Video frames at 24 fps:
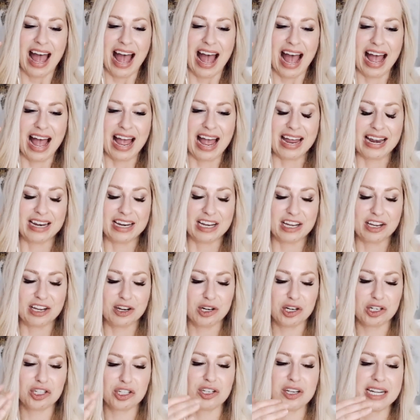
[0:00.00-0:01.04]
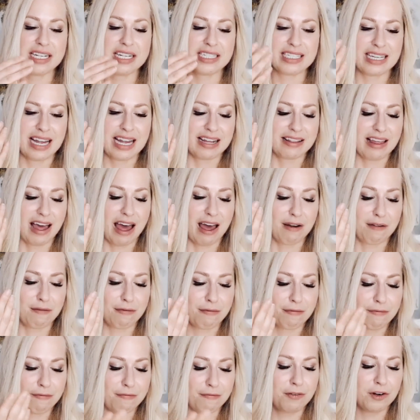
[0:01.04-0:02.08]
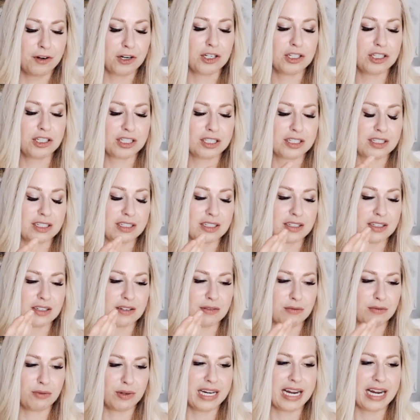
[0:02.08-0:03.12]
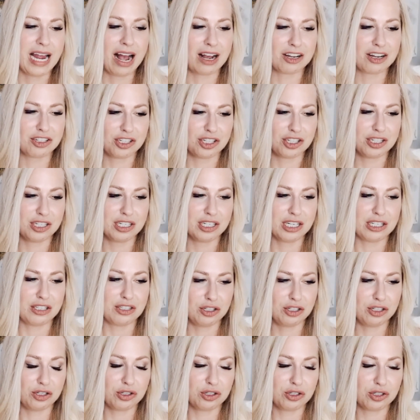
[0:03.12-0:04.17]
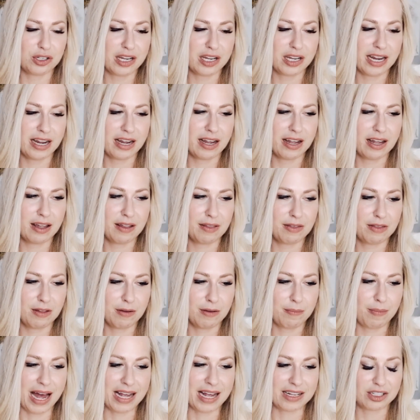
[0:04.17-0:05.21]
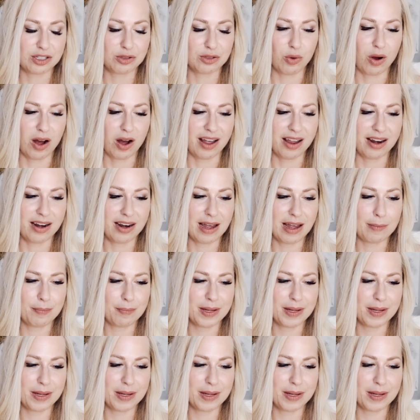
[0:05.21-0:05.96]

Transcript: And usually it's like that first reaction is usually the best one,